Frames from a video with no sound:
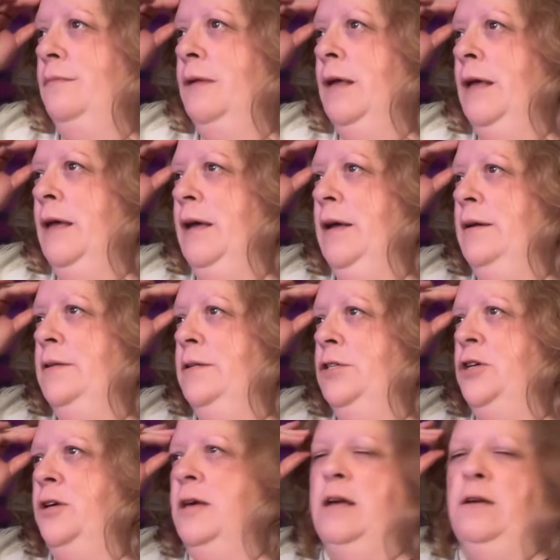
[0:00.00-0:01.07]
And you
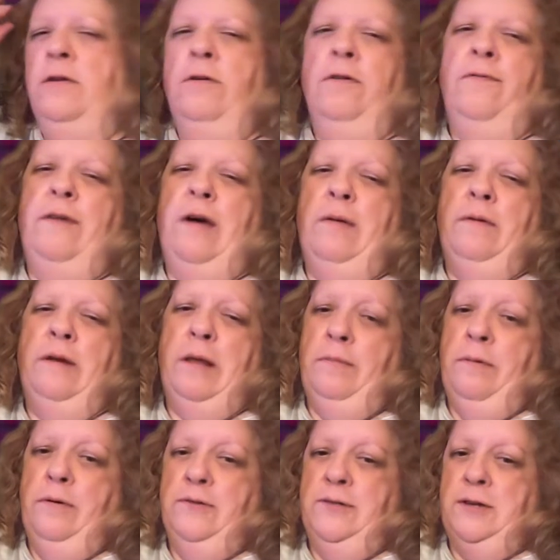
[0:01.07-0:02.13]
should get notified when I
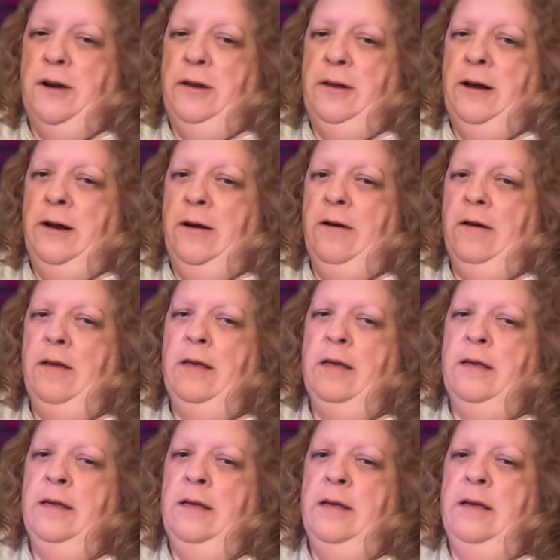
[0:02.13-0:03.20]
post on there
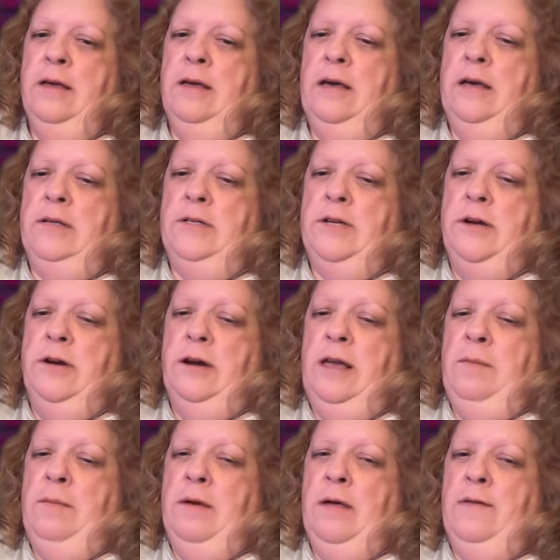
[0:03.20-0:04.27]
to your
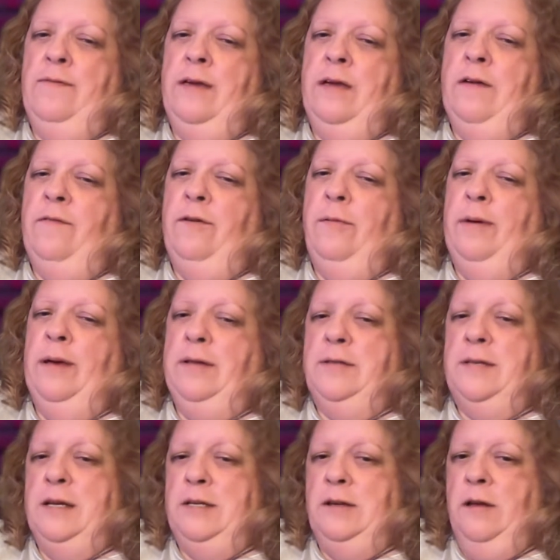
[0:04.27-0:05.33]
email if you have your bell
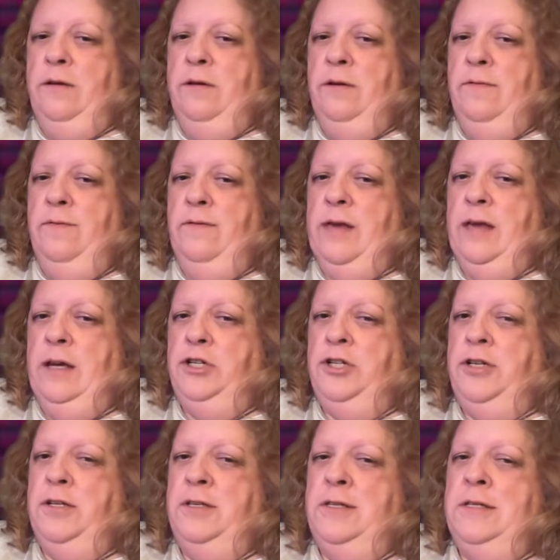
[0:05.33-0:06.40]
set to all
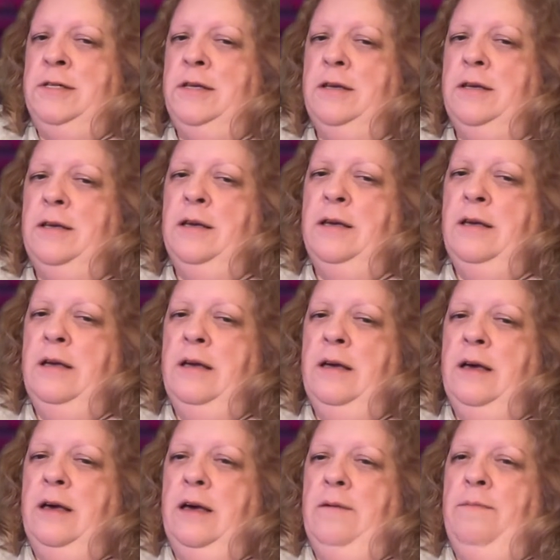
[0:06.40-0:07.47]
notifications.
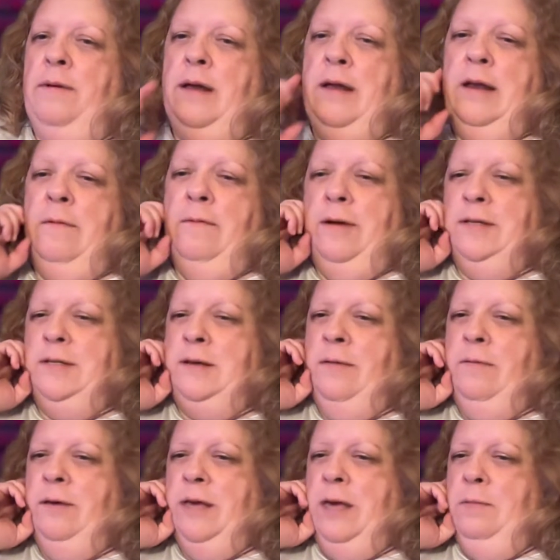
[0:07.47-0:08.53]
But anyways, I
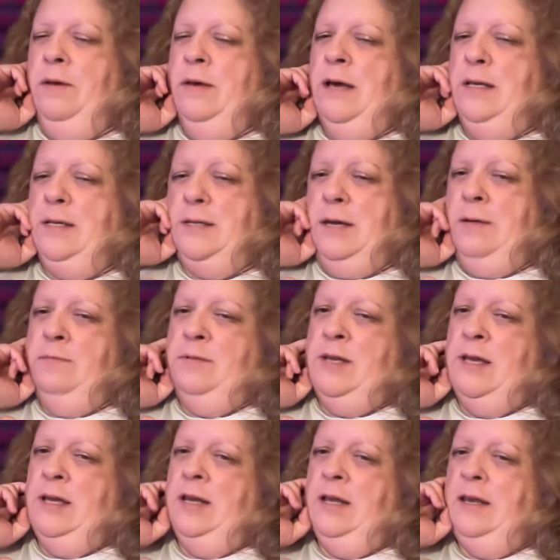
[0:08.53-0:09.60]
will keep you guys
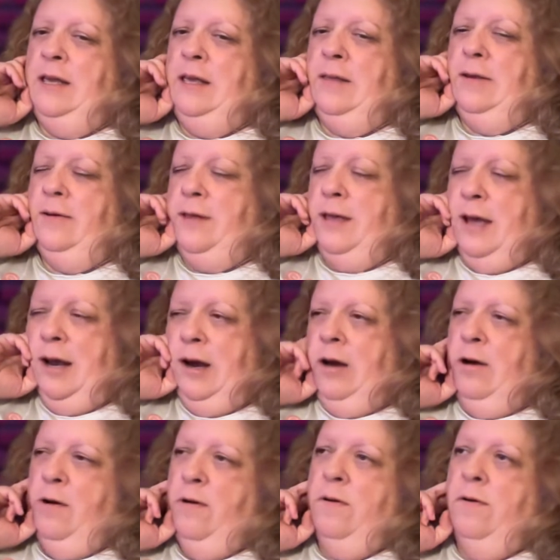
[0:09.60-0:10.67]
updated either
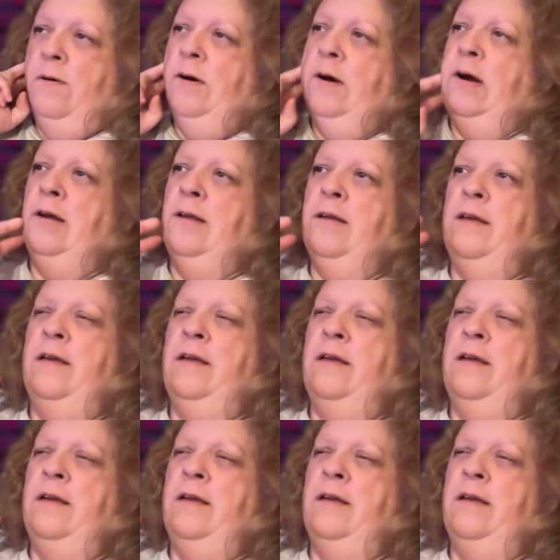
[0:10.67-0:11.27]
there or,